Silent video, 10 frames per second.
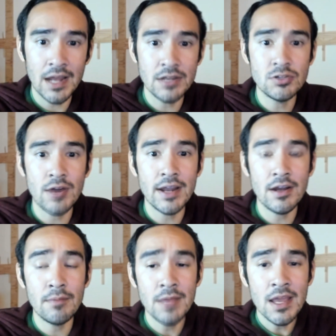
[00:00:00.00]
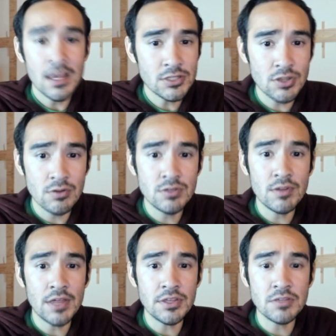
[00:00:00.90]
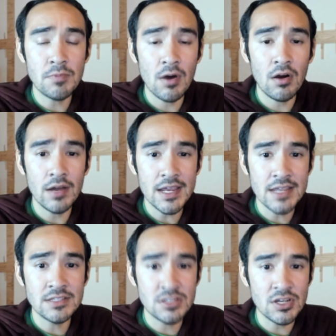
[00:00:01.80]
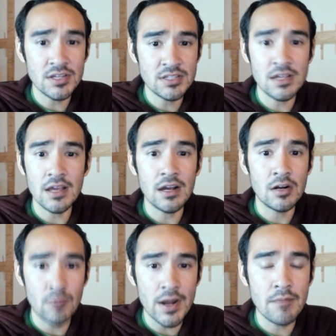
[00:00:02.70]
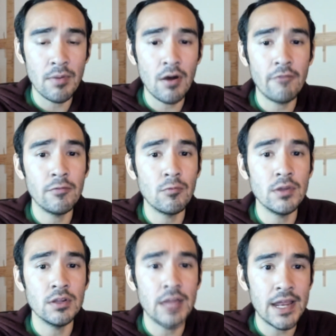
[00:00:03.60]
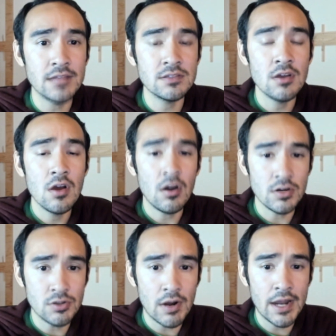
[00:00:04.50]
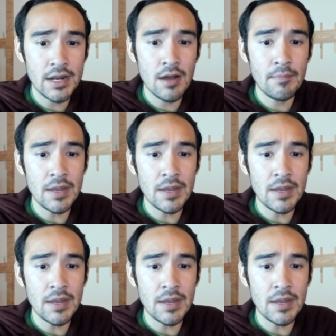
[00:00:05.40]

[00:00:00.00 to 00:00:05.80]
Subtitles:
kind of dried up shows you that this ball is just a great ball for when the lanes are drying up,